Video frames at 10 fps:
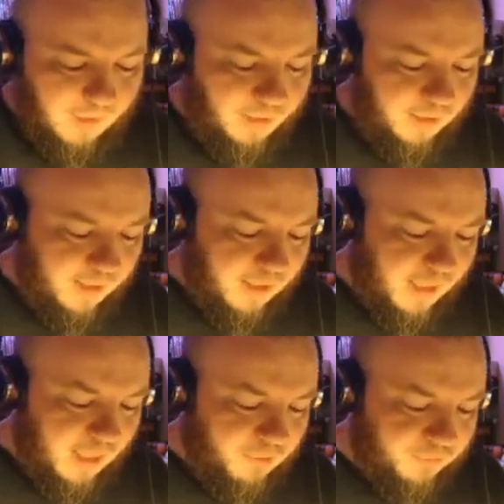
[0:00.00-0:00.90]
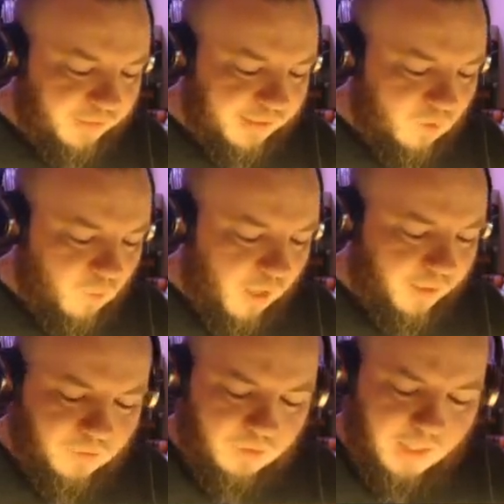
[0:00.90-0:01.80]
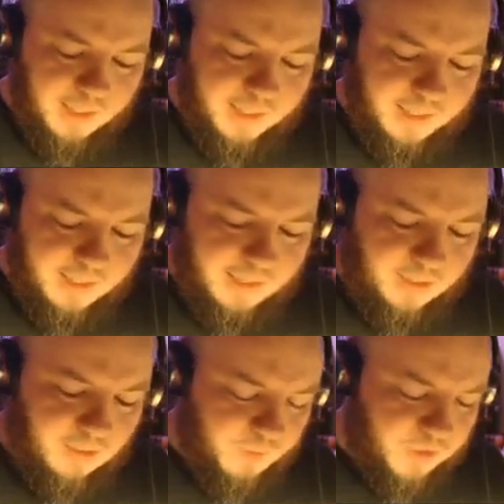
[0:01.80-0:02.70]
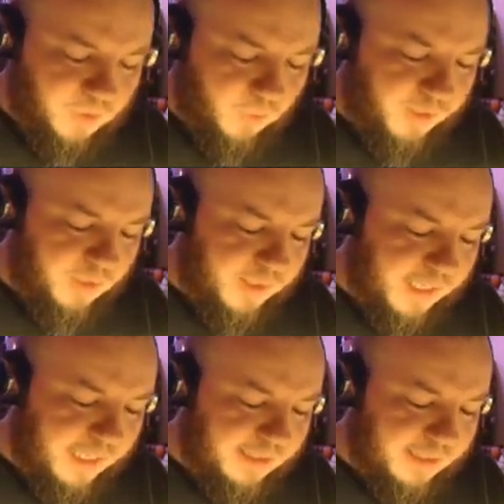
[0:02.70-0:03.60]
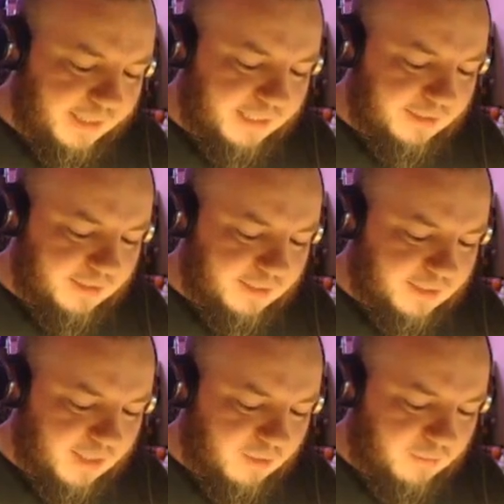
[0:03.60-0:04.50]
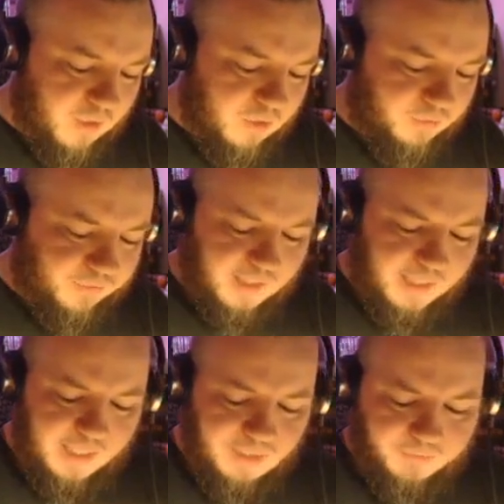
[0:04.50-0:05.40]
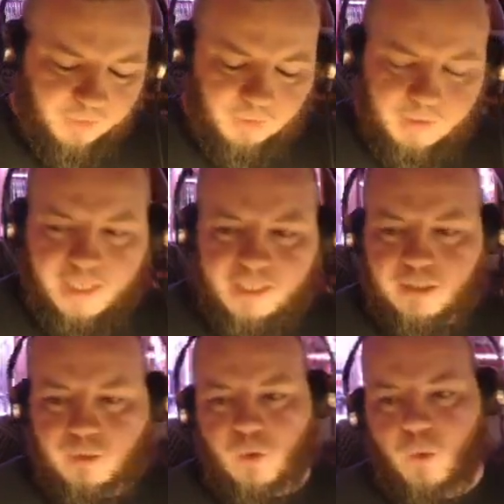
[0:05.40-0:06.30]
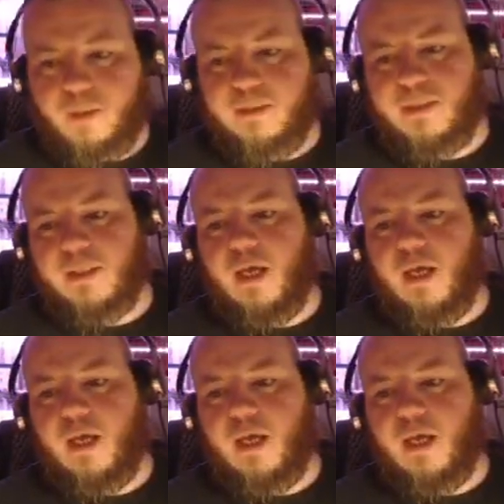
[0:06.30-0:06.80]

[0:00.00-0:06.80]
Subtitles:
For a little while, I was toying with adding in some of the Volkite and Claw ones,